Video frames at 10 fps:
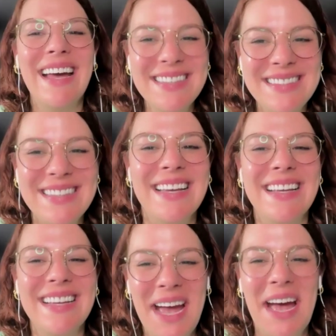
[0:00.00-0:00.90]

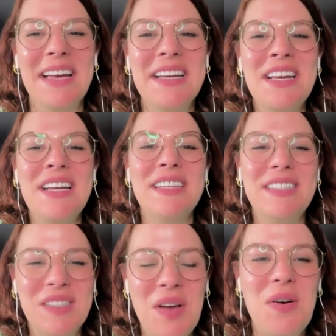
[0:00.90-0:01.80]
Excellent. Yeah.
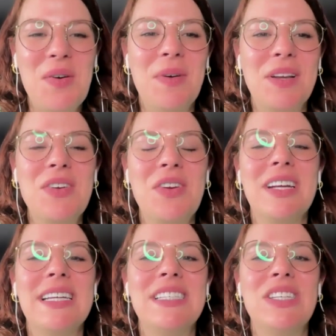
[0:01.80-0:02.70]
So, what are you
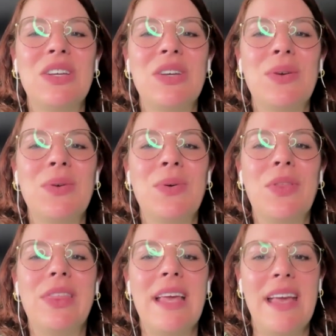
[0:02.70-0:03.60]
going to
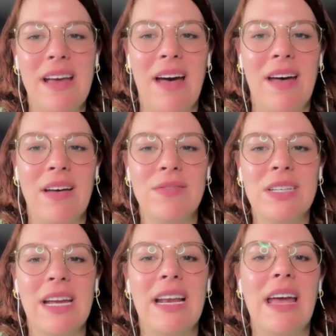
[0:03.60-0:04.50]
think of
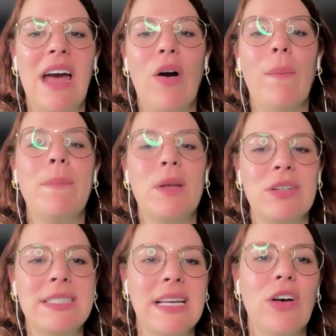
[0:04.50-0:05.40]
to kind of help
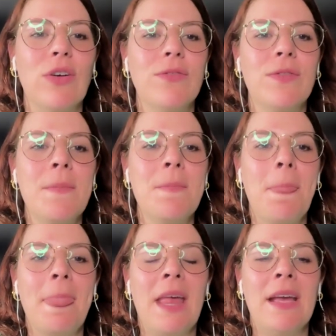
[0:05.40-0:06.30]
yourself
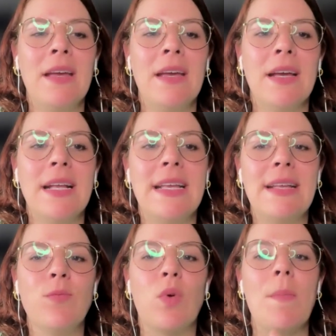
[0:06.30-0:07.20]

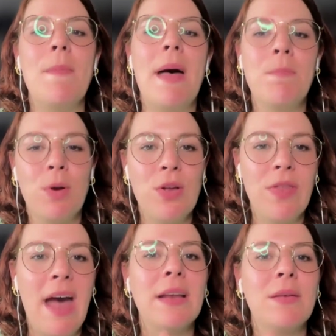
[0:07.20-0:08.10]
remember
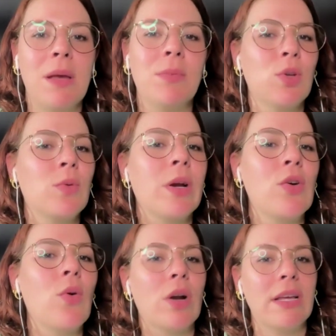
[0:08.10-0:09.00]
that and be able to
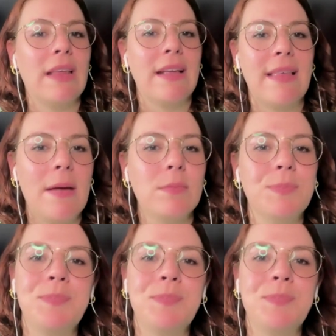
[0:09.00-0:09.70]
record it like that?